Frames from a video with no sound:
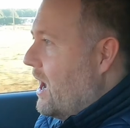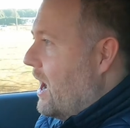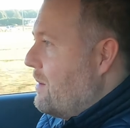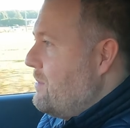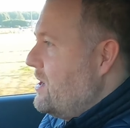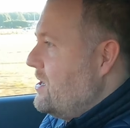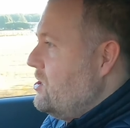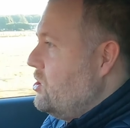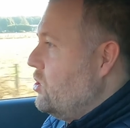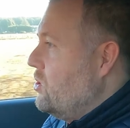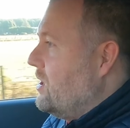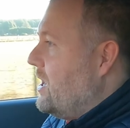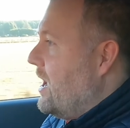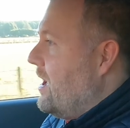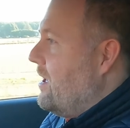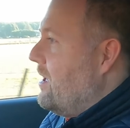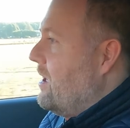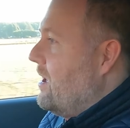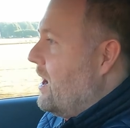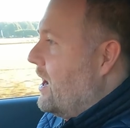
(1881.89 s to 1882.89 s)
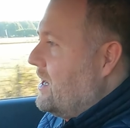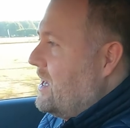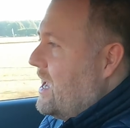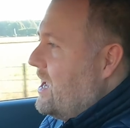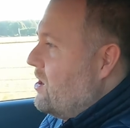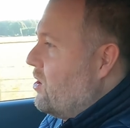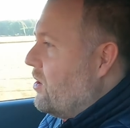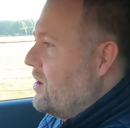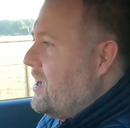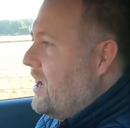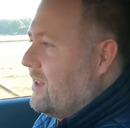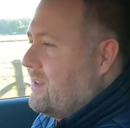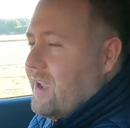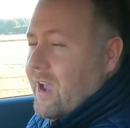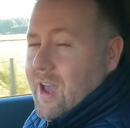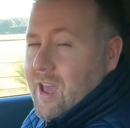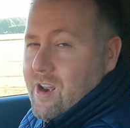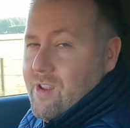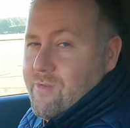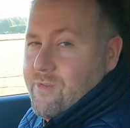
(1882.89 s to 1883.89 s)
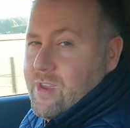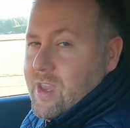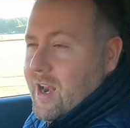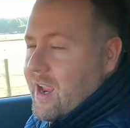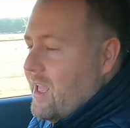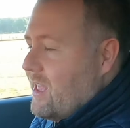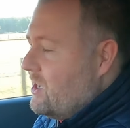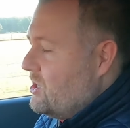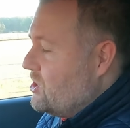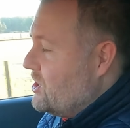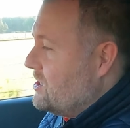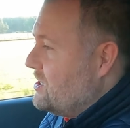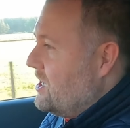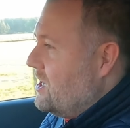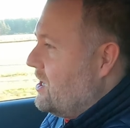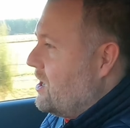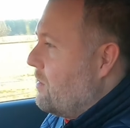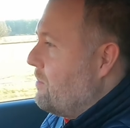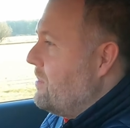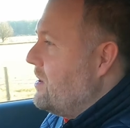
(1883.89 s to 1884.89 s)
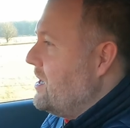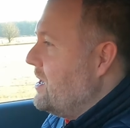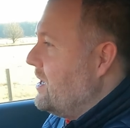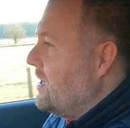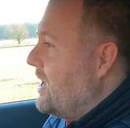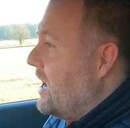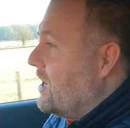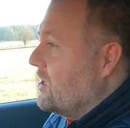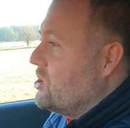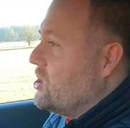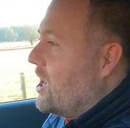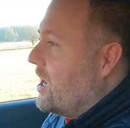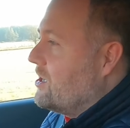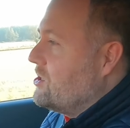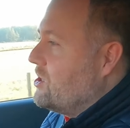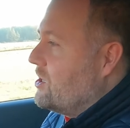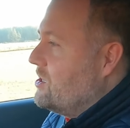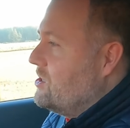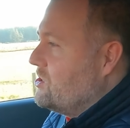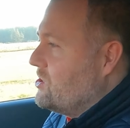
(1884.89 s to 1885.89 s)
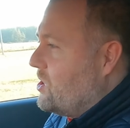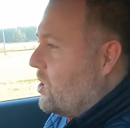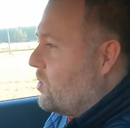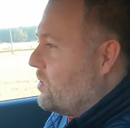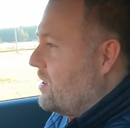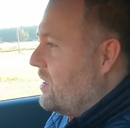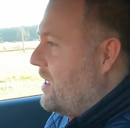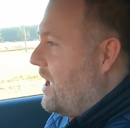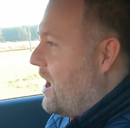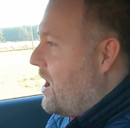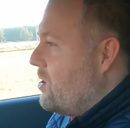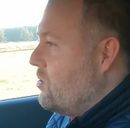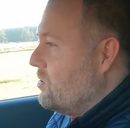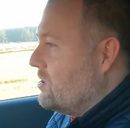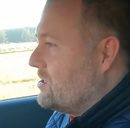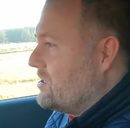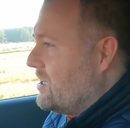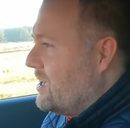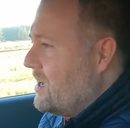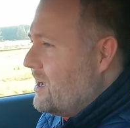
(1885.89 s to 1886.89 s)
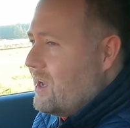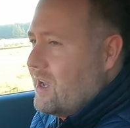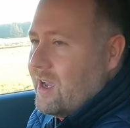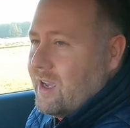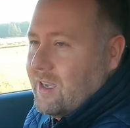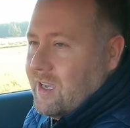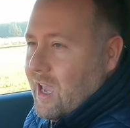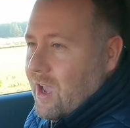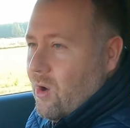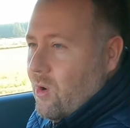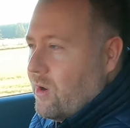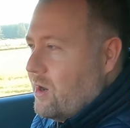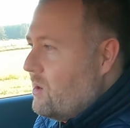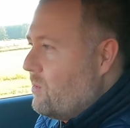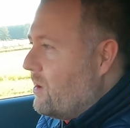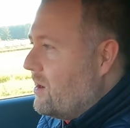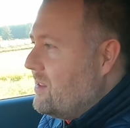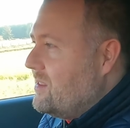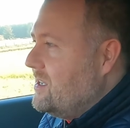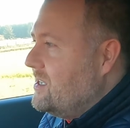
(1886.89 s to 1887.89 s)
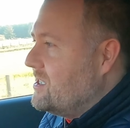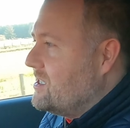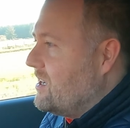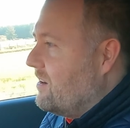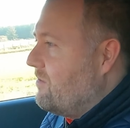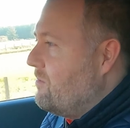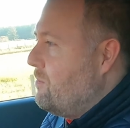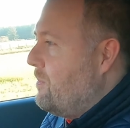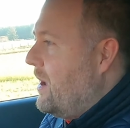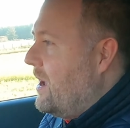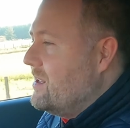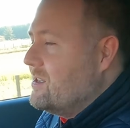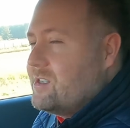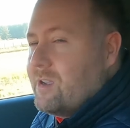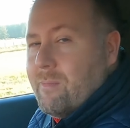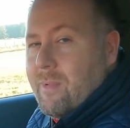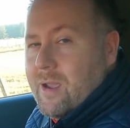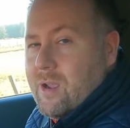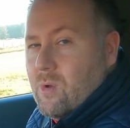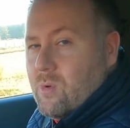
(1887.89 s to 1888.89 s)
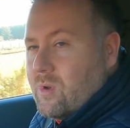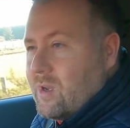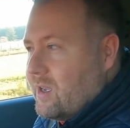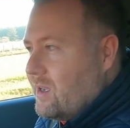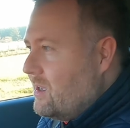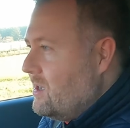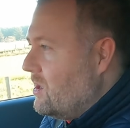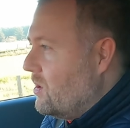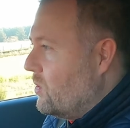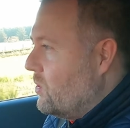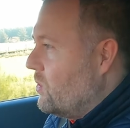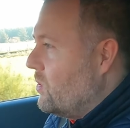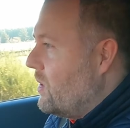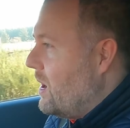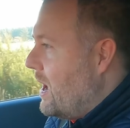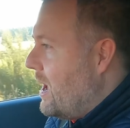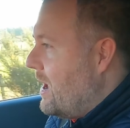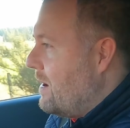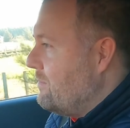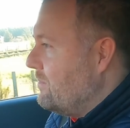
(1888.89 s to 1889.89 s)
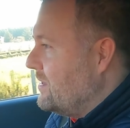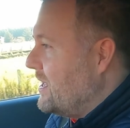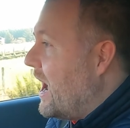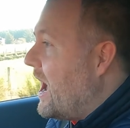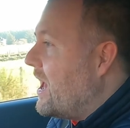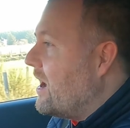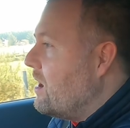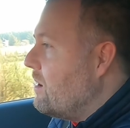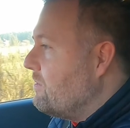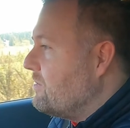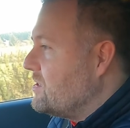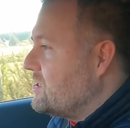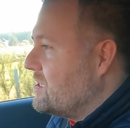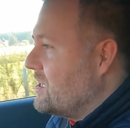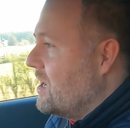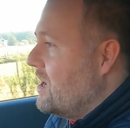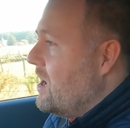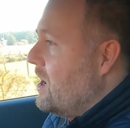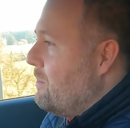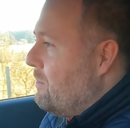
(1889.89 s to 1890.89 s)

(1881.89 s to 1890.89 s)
I mean, you get again onto a tariff for your electricity company, get a charger installed at the house, get onto one of these 7 pence a mile, you know, tariffs.